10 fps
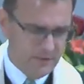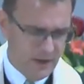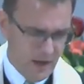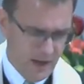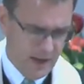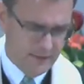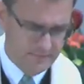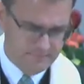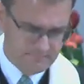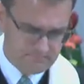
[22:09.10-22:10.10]
God,
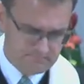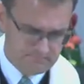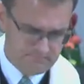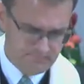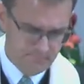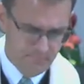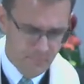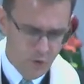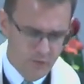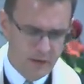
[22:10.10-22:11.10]

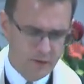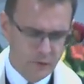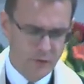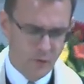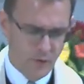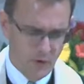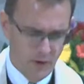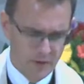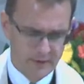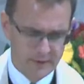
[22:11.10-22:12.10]
moving through the world,